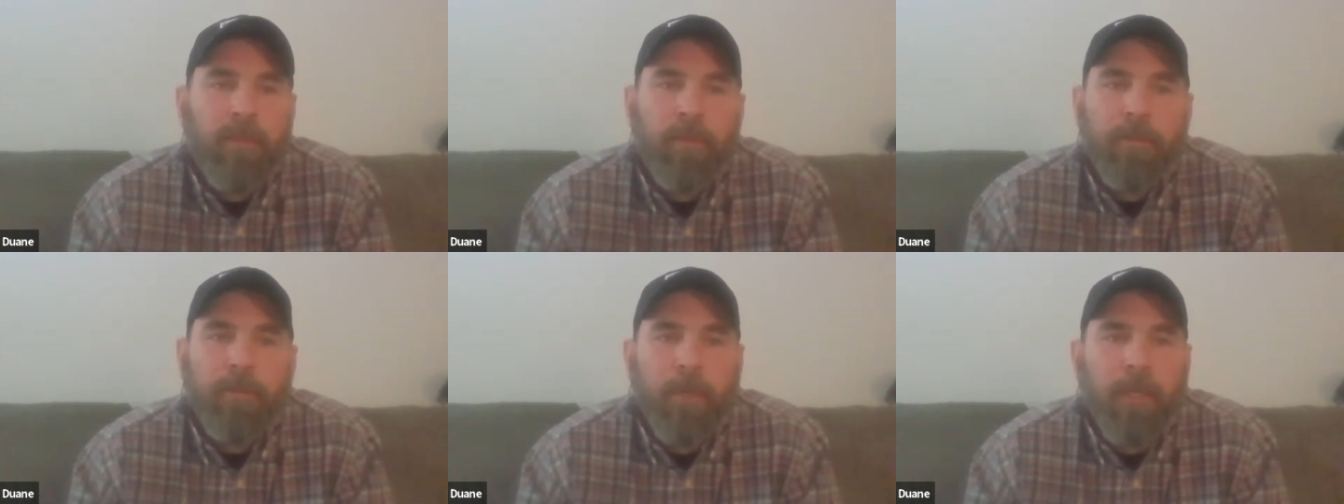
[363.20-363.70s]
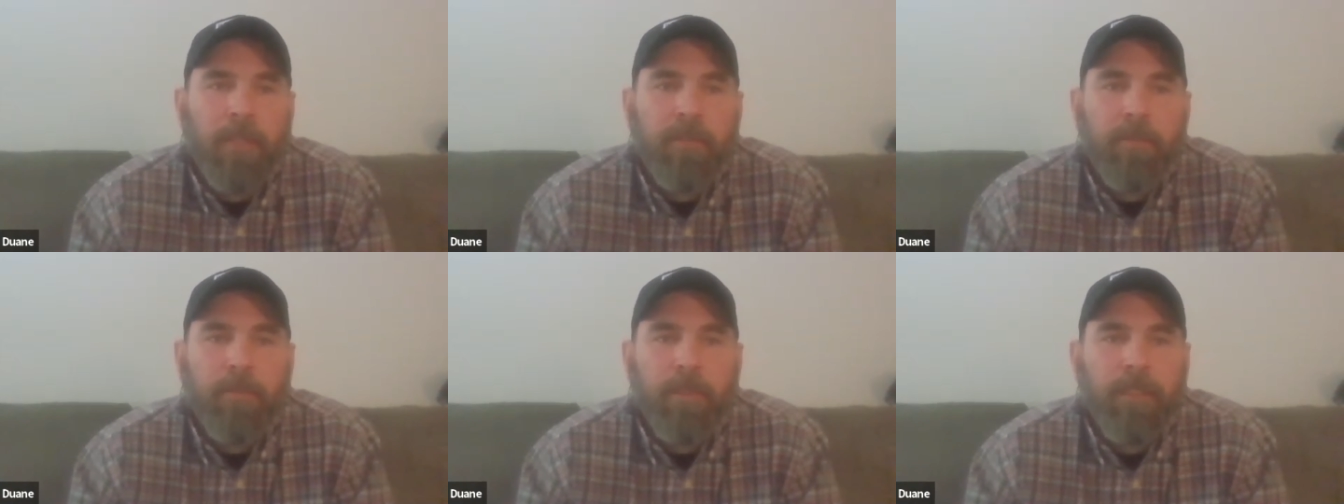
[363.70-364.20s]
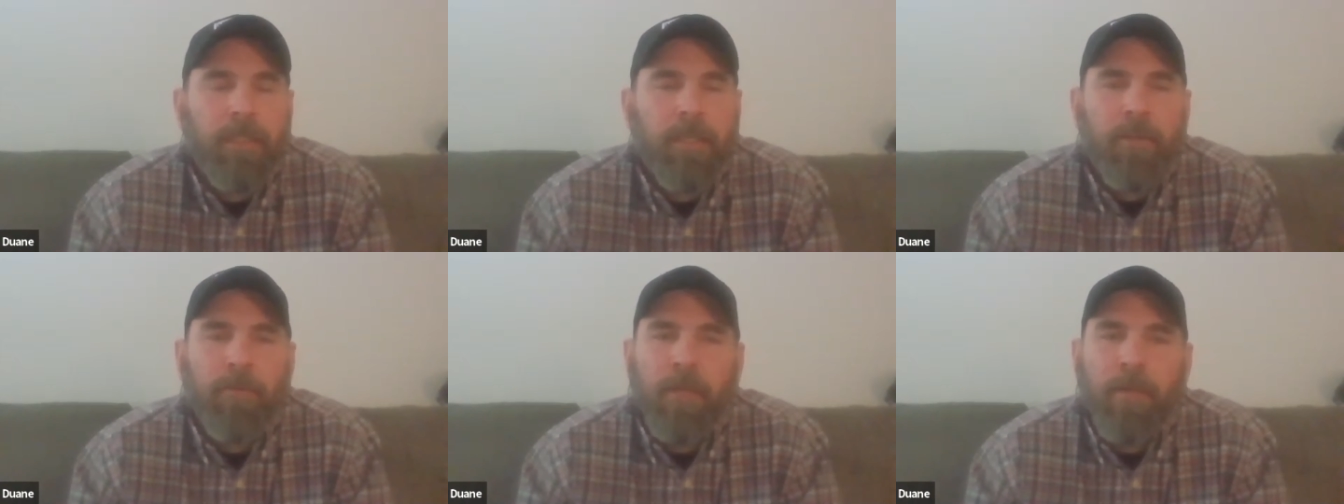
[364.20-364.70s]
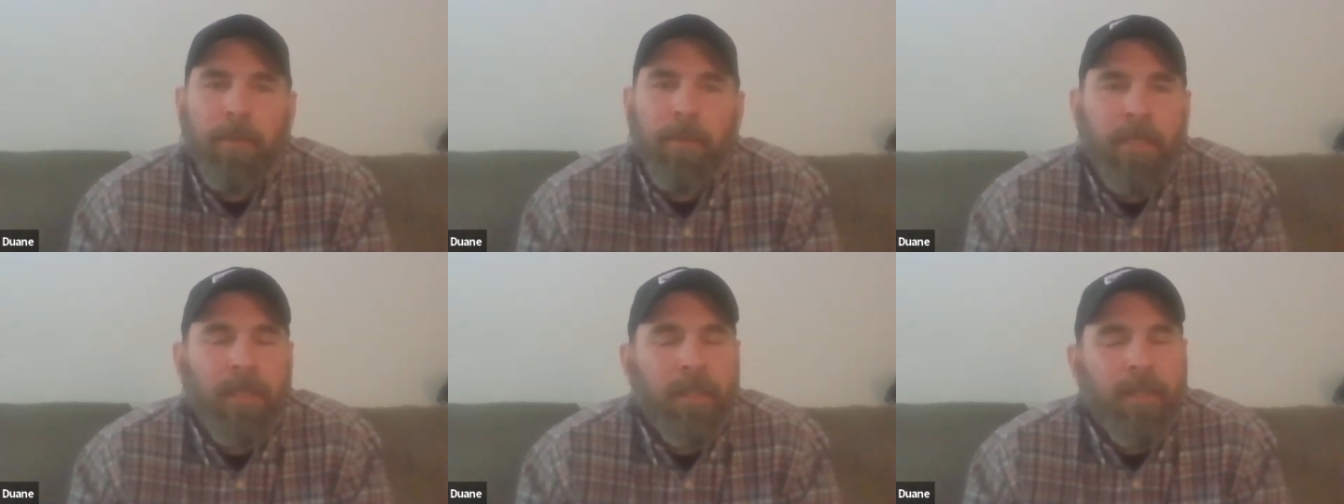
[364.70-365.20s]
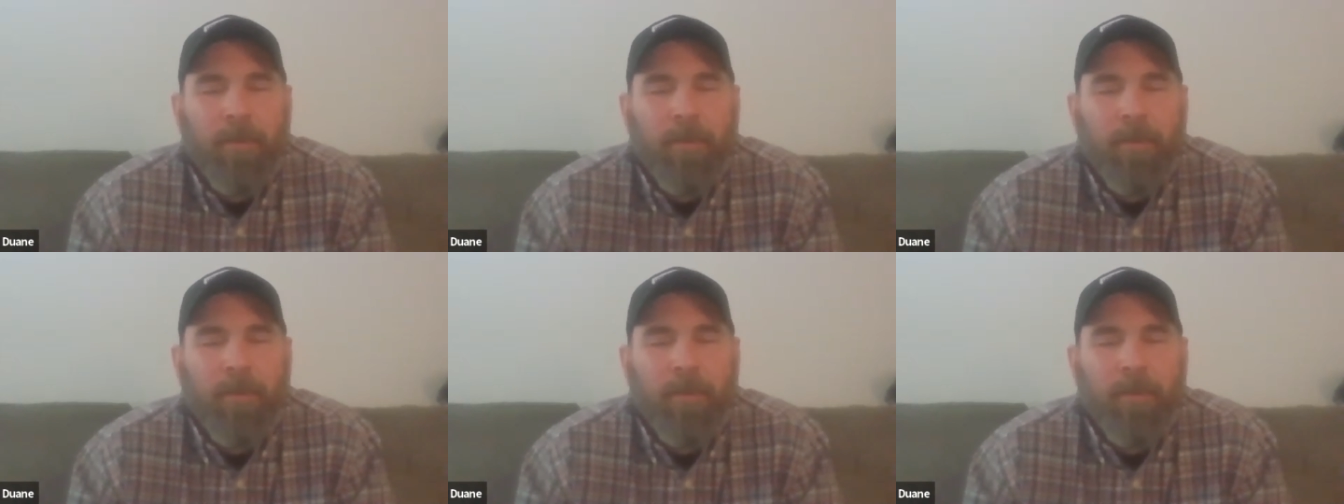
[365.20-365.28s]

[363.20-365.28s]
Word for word: safely and responsibly. Yes. Gear up.